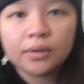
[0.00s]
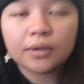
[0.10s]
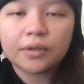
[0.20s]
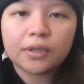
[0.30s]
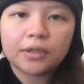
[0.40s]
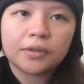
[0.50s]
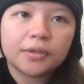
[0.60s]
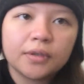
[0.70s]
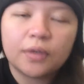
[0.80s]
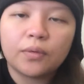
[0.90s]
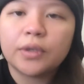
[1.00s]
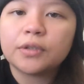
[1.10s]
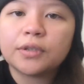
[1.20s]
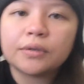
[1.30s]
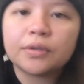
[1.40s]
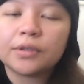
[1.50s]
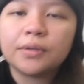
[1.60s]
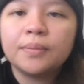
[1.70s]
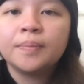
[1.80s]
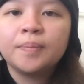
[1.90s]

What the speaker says: because I don't want to deal with it.